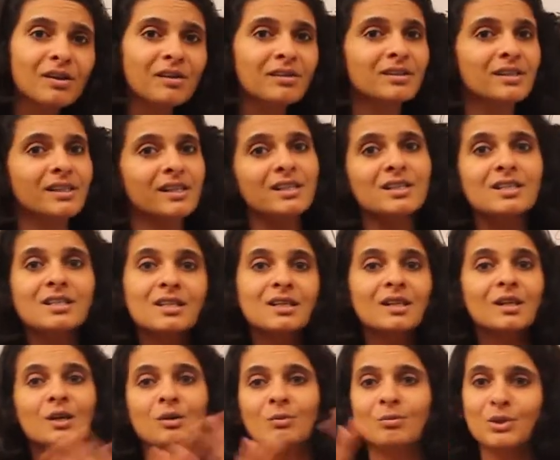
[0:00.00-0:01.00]
cortex,
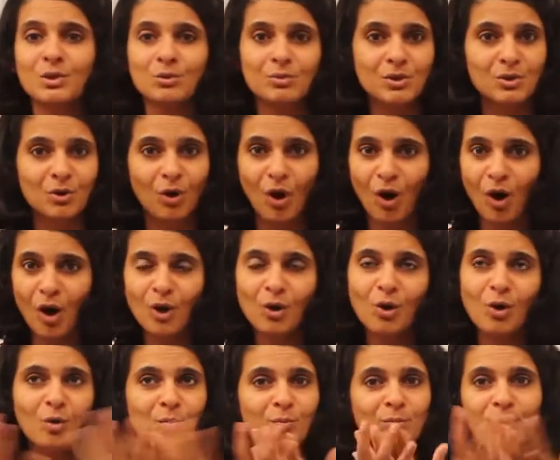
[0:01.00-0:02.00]
which was
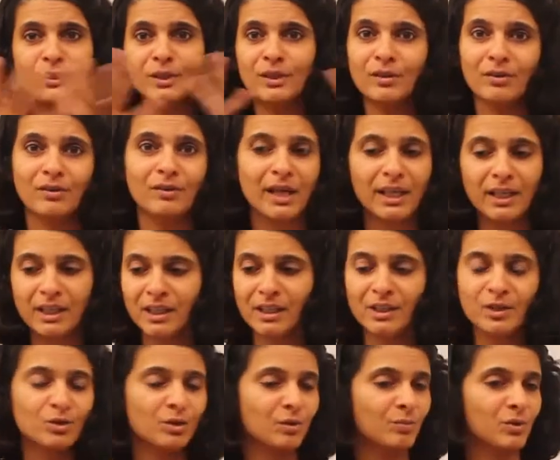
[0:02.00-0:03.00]
all open,
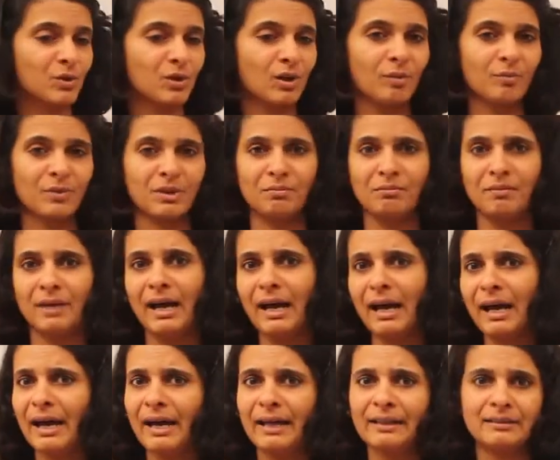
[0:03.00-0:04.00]
ready to absorb the
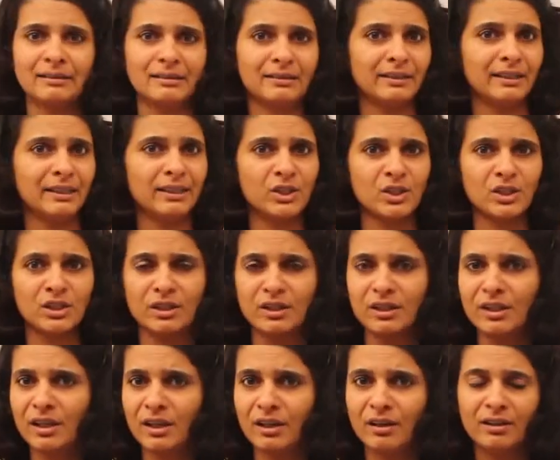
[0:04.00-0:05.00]
math, the
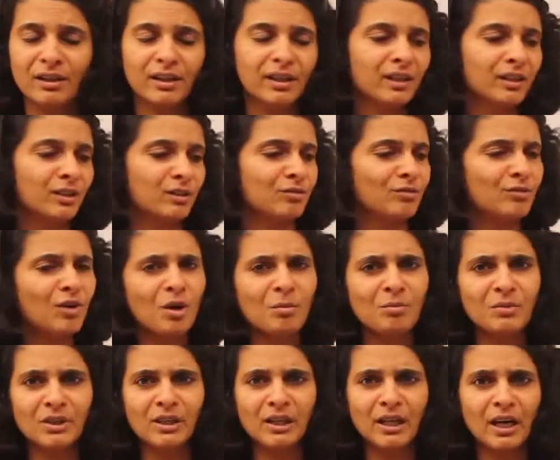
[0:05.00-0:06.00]
engineering, the
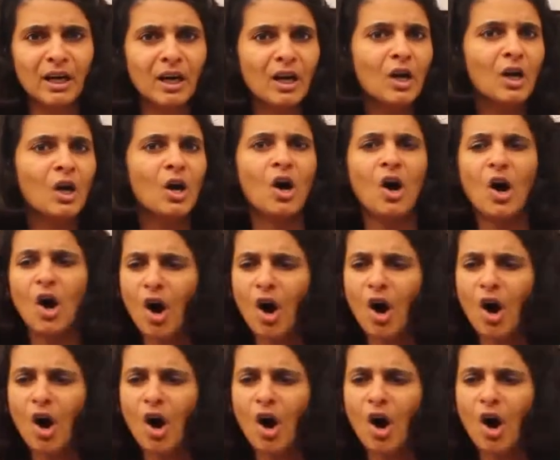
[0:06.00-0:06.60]
formula,